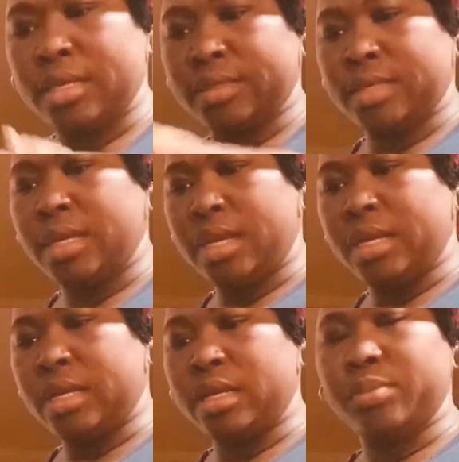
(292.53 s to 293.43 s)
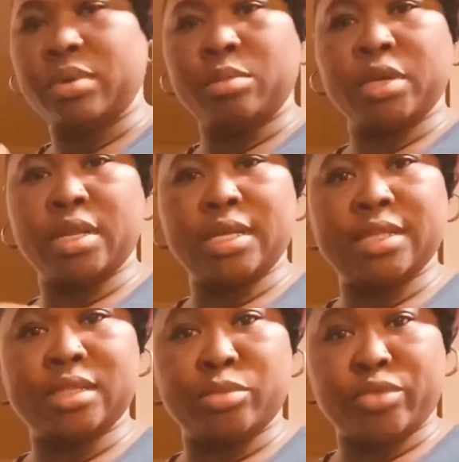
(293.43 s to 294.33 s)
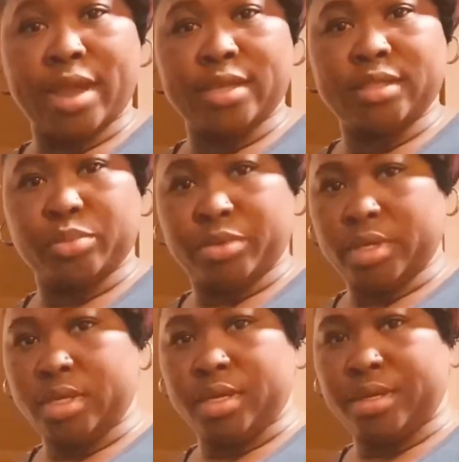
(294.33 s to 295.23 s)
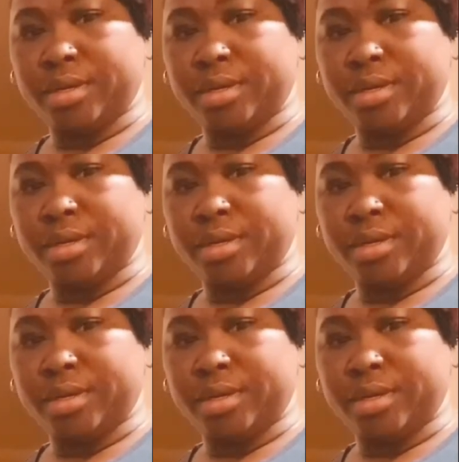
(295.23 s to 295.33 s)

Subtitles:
heated up, we're gonna get some rice to put in here.